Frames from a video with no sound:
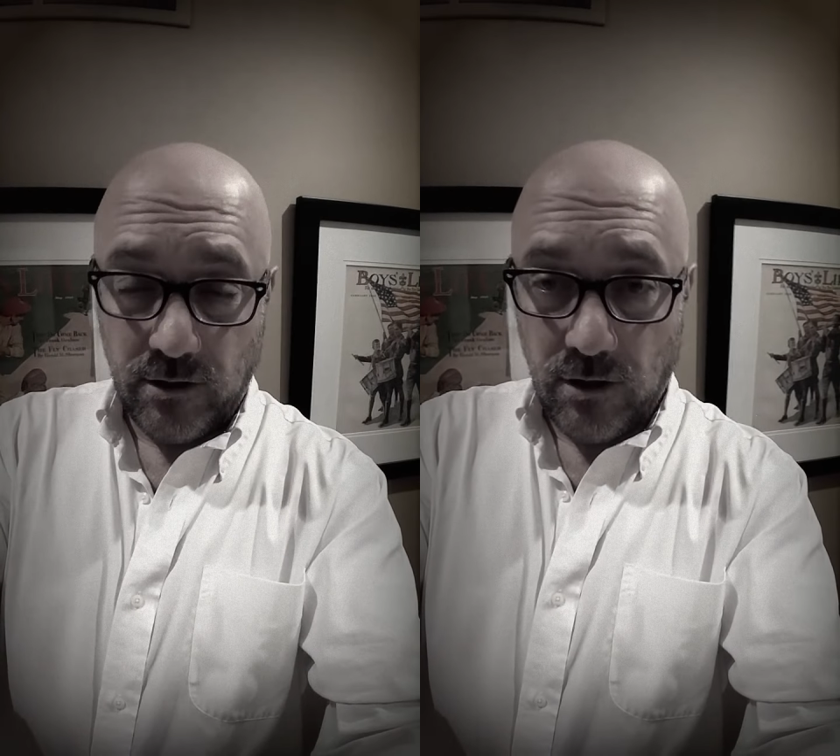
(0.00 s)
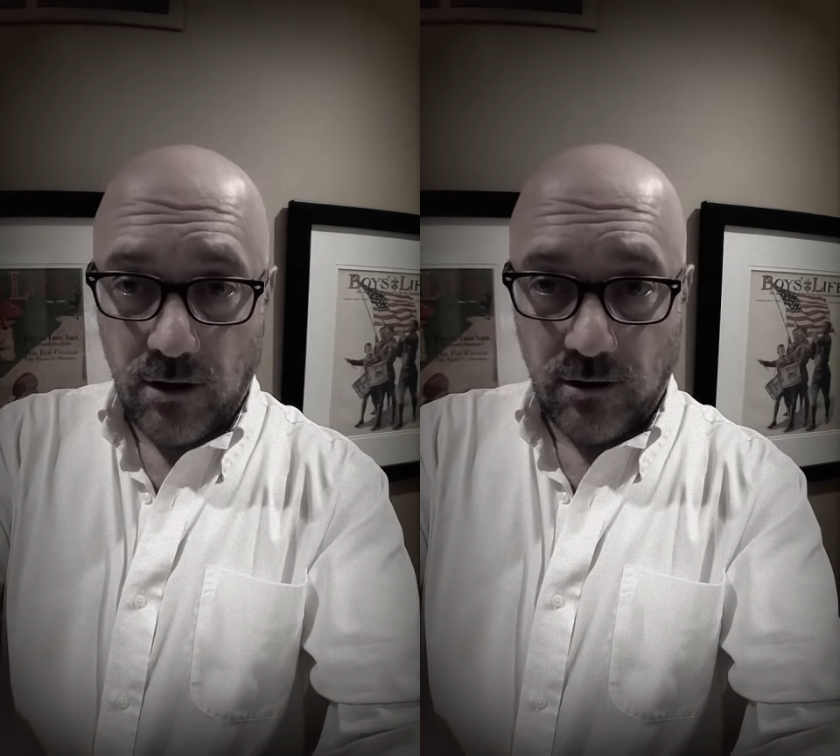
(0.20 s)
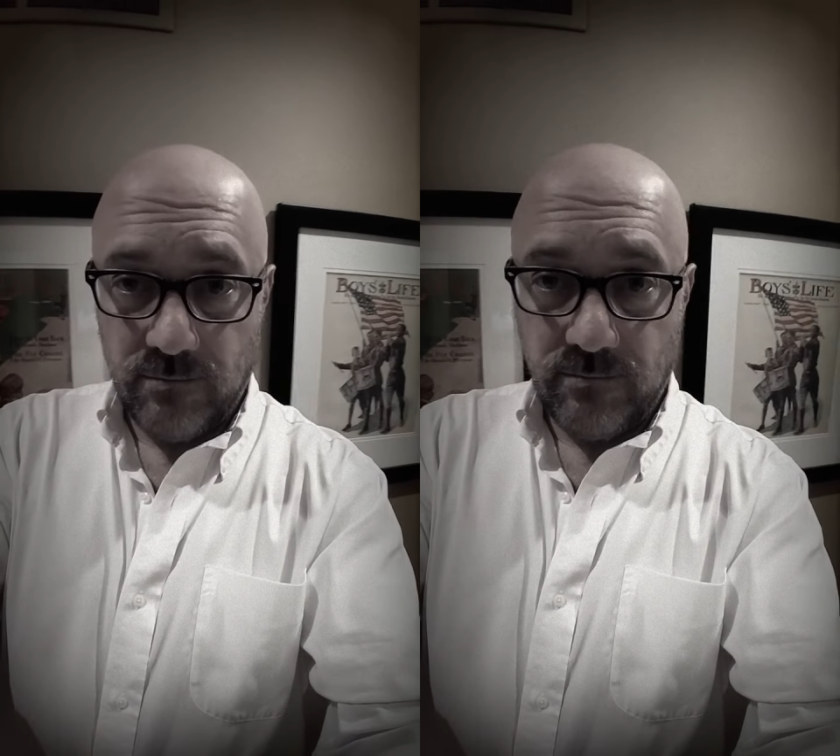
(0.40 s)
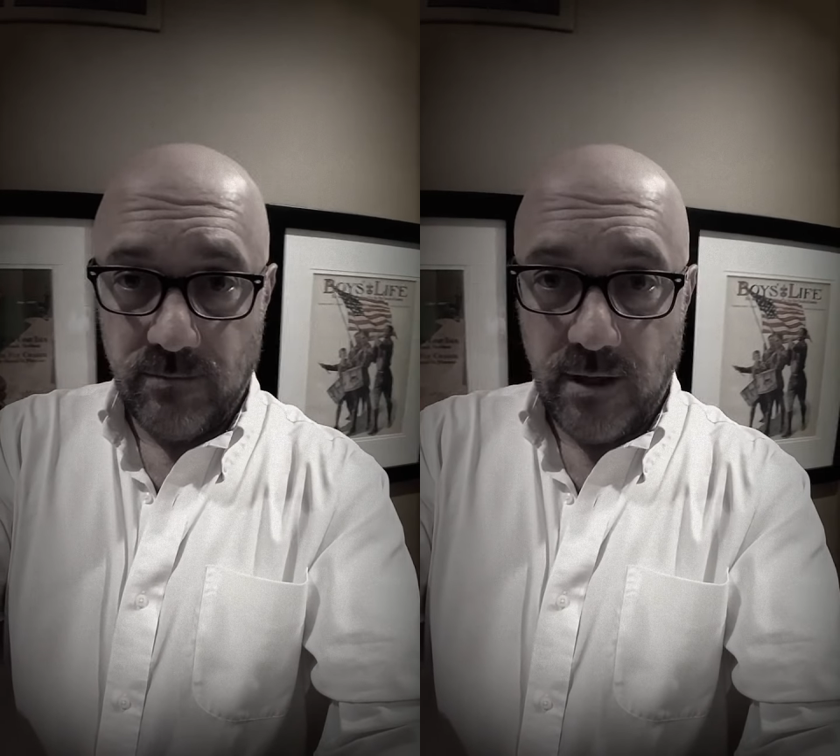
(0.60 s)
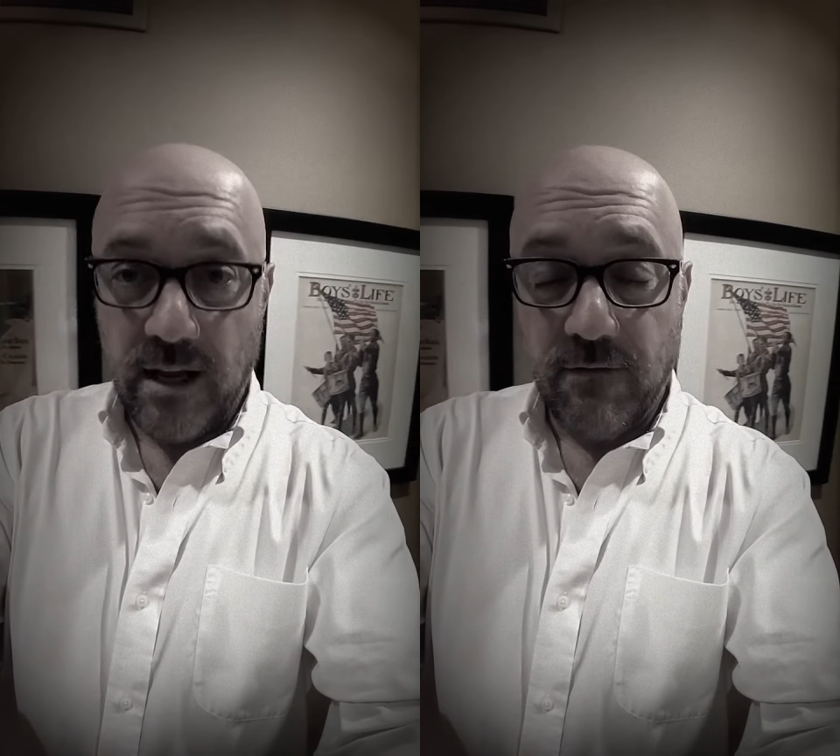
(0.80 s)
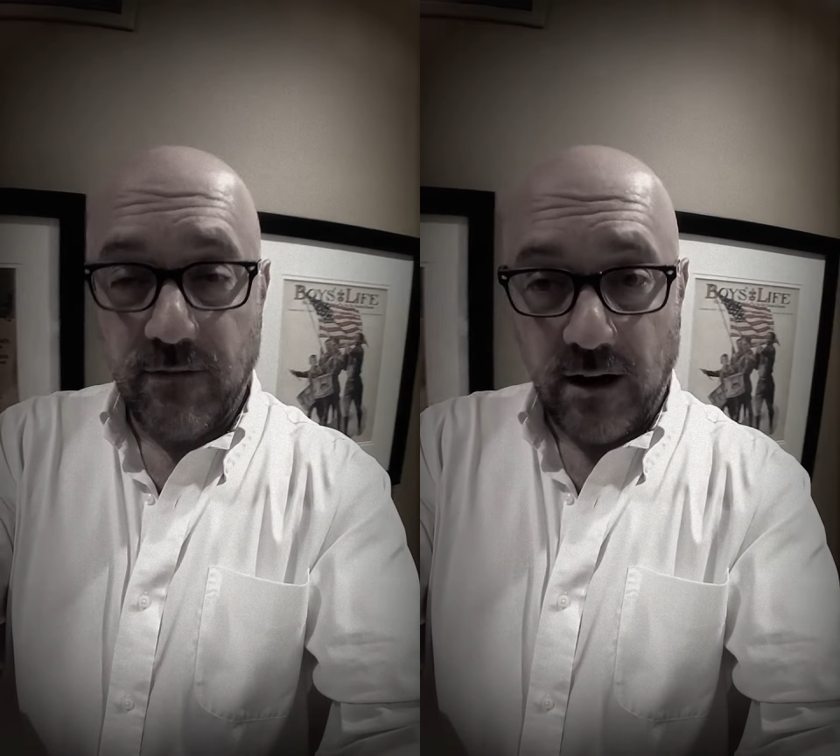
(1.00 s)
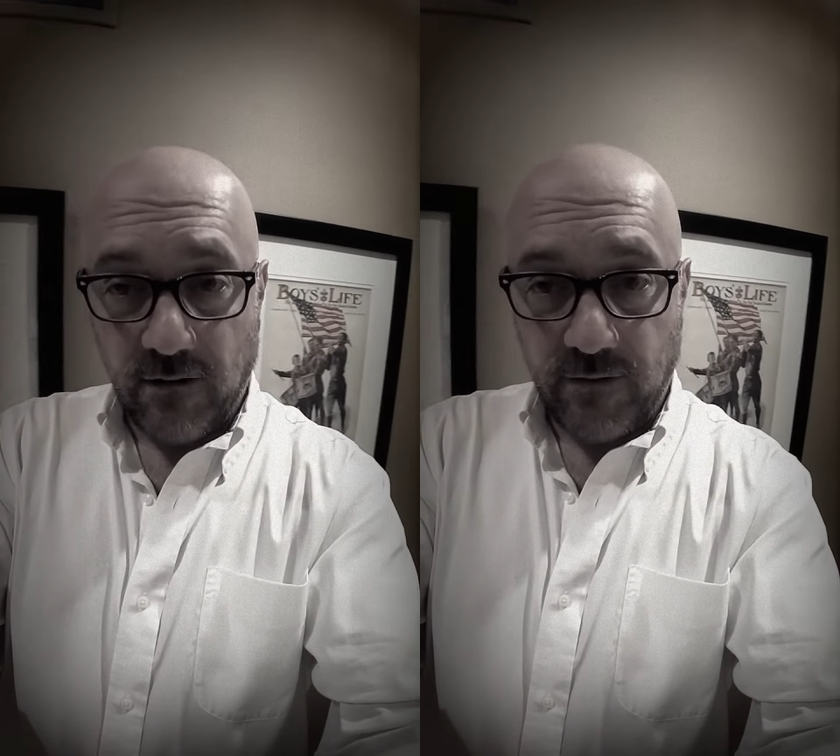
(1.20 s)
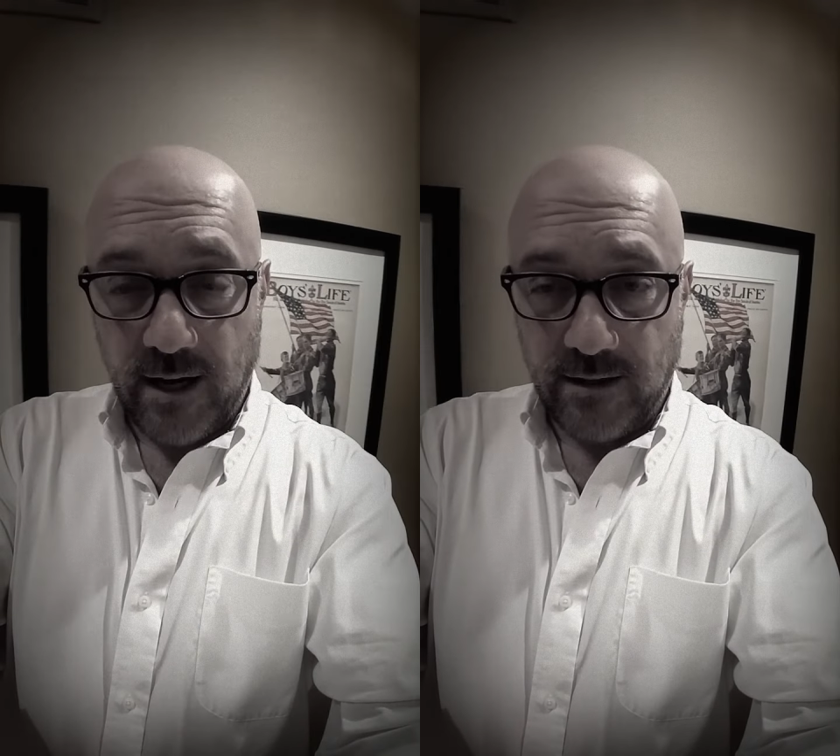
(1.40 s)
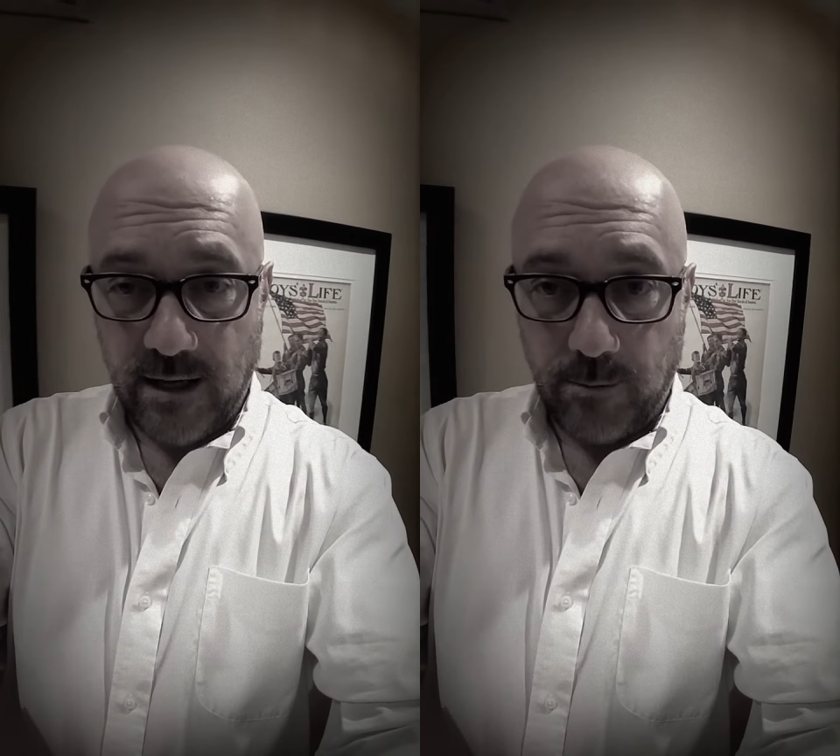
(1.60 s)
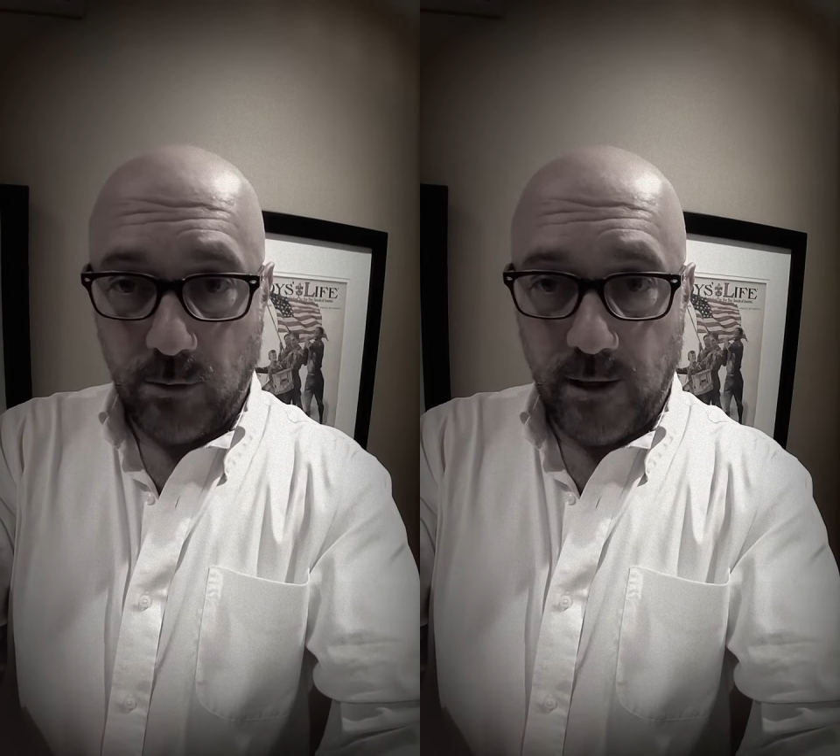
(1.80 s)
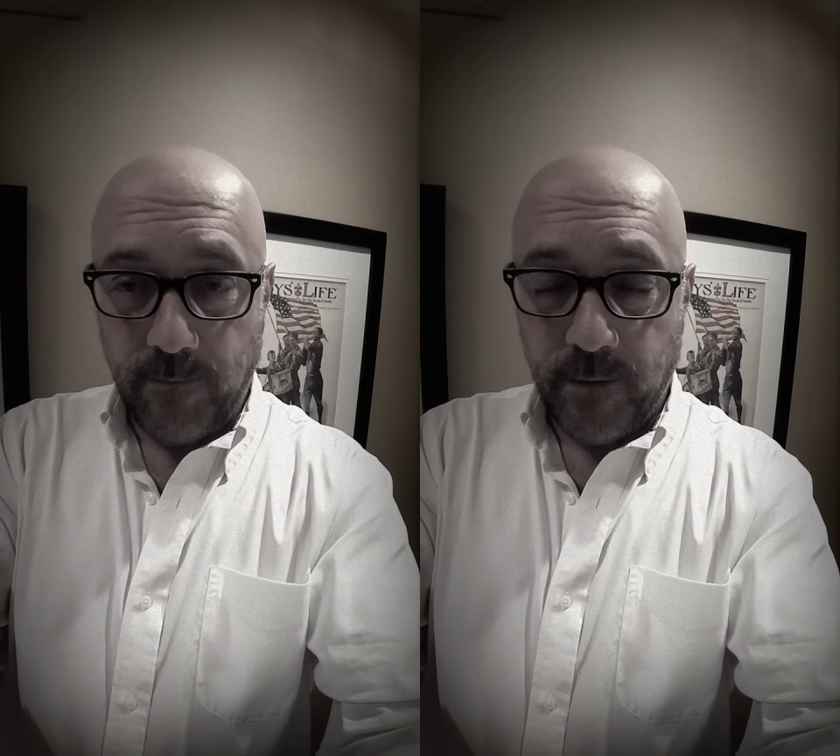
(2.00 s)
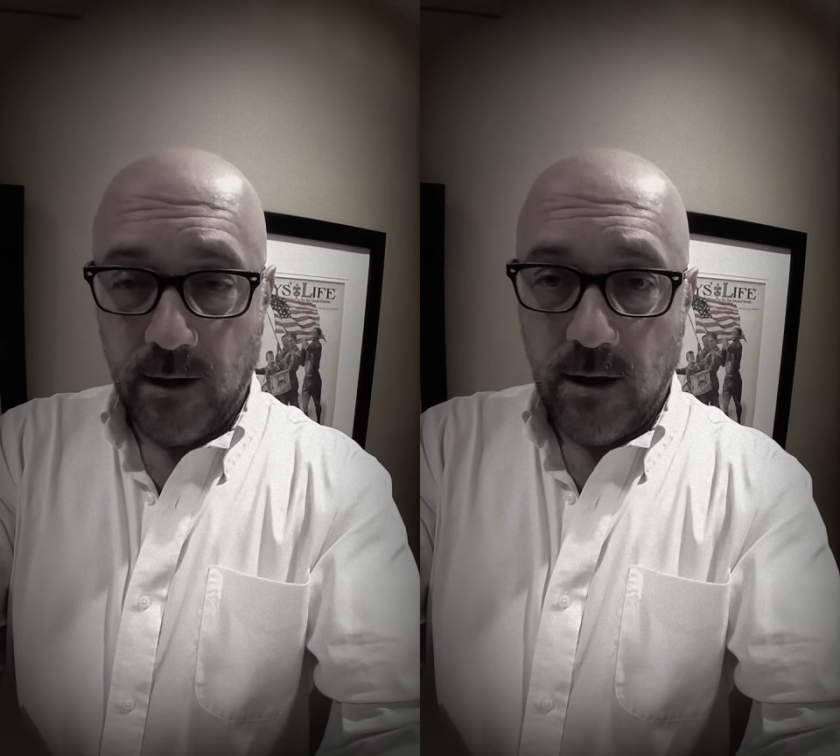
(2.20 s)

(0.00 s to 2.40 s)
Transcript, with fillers: call and verify at that point.